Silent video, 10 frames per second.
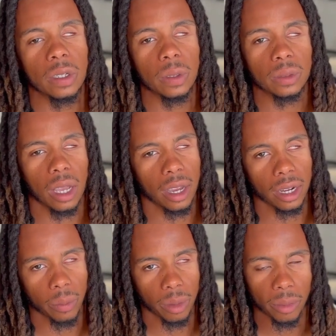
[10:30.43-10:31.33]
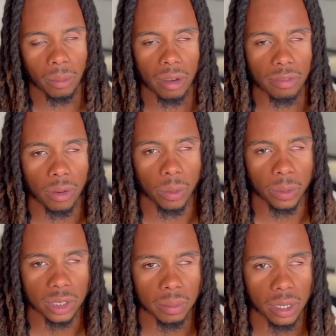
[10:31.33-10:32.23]
So I couldn't really be on my phone
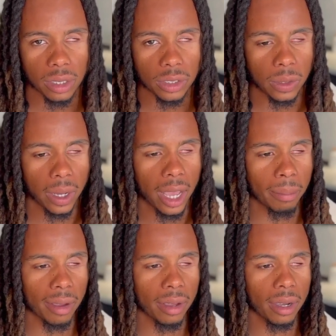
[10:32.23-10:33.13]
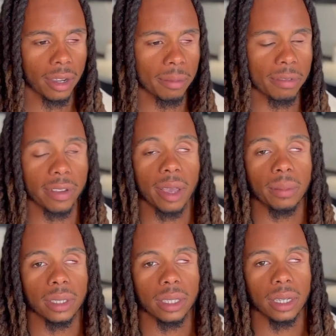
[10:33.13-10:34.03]
as much. You know, I had my
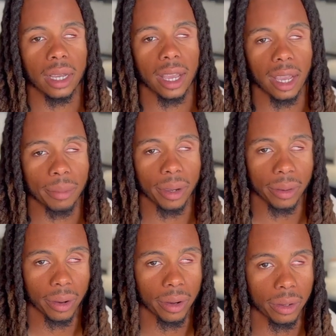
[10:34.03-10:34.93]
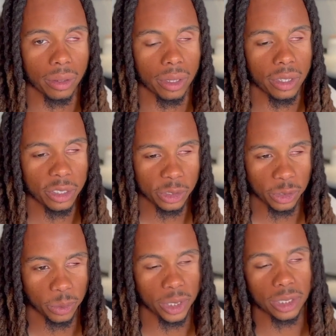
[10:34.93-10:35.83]
family, I had my girl do
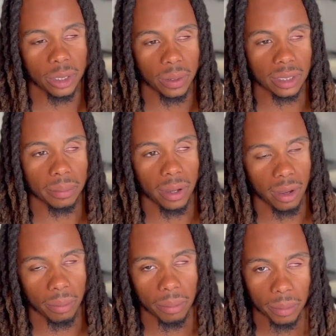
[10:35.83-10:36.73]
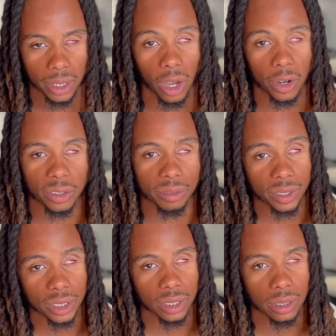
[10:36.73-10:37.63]
research about monocular
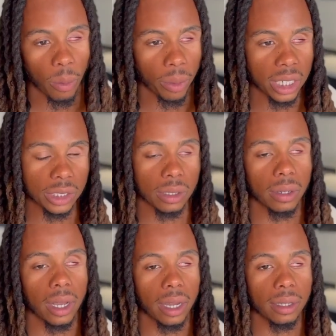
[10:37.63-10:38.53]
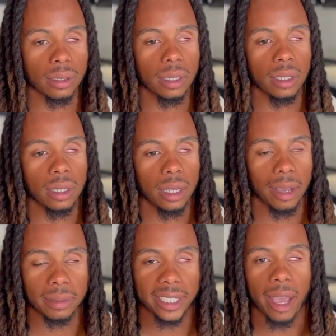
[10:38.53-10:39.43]
vision. I wanted to learn how to
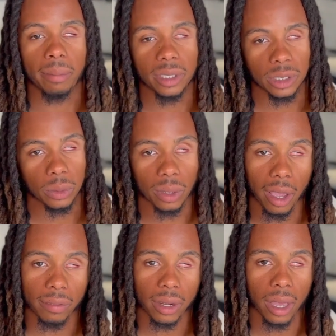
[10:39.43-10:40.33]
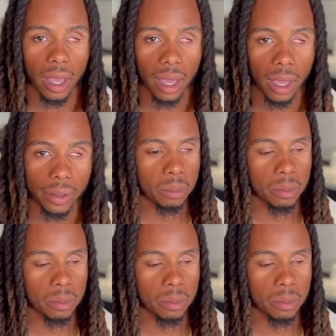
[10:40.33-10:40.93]
adapt this new life that I had.